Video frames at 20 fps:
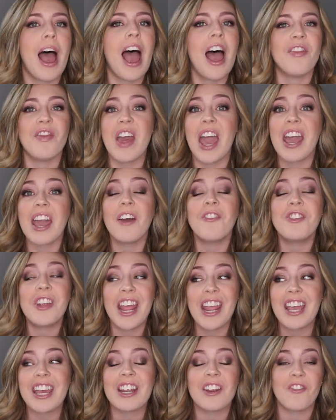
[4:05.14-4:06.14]
They have
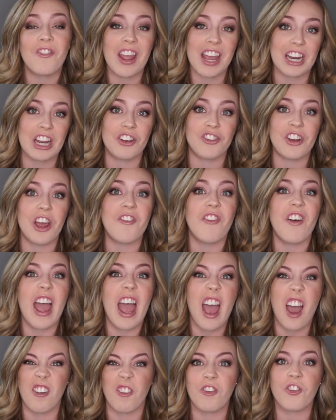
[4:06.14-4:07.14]
taken advantage of
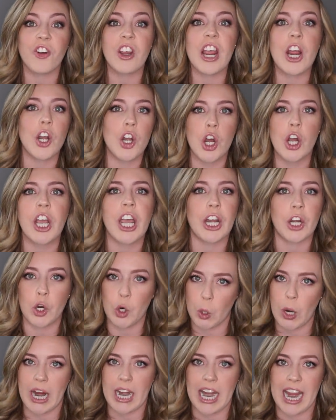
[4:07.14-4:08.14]
every nook and
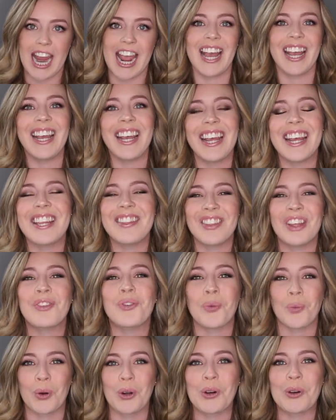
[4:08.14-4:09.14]
cranny in this
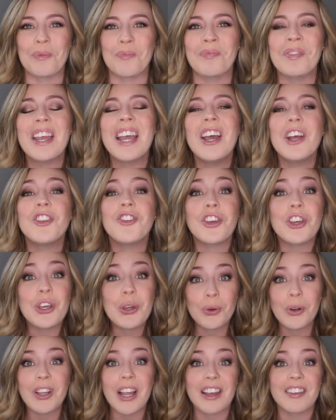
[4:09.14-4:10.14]
room to
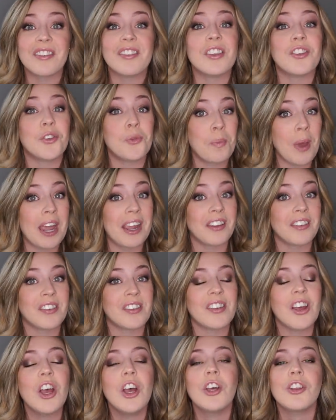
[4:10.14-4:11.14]
utilize the space.